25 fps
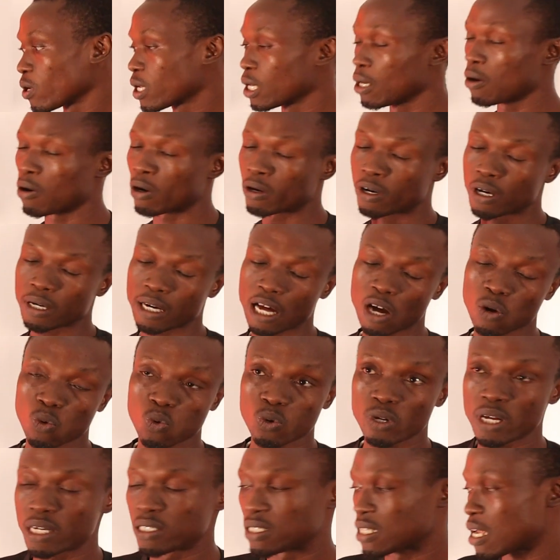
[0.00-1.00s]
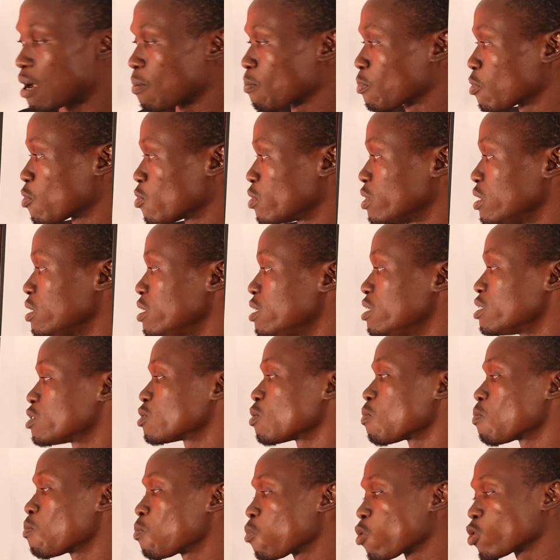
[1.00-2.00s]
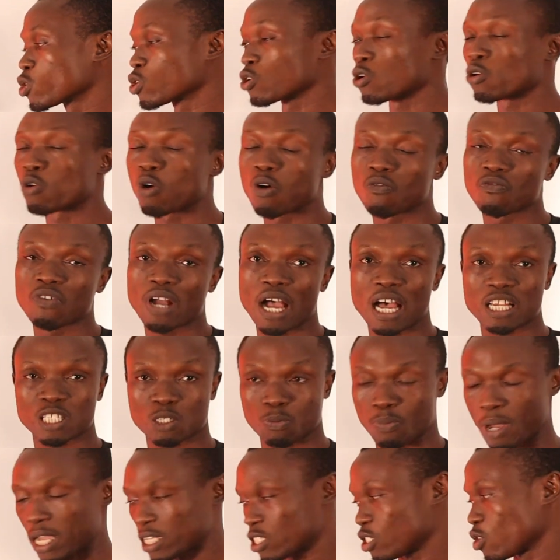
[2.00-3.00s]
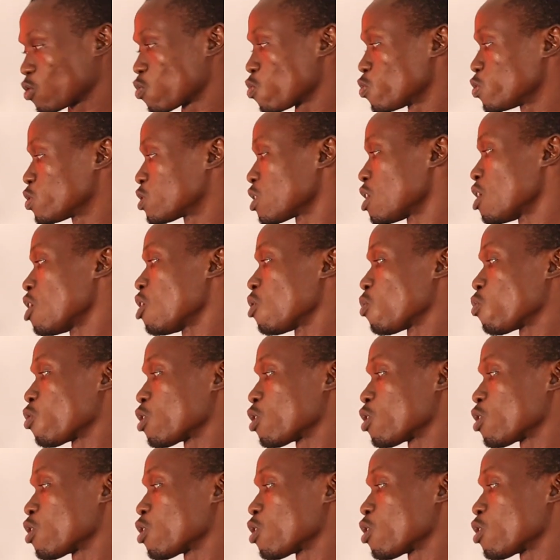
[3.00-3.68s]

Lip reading: Okay, another good example is motion of gas particles.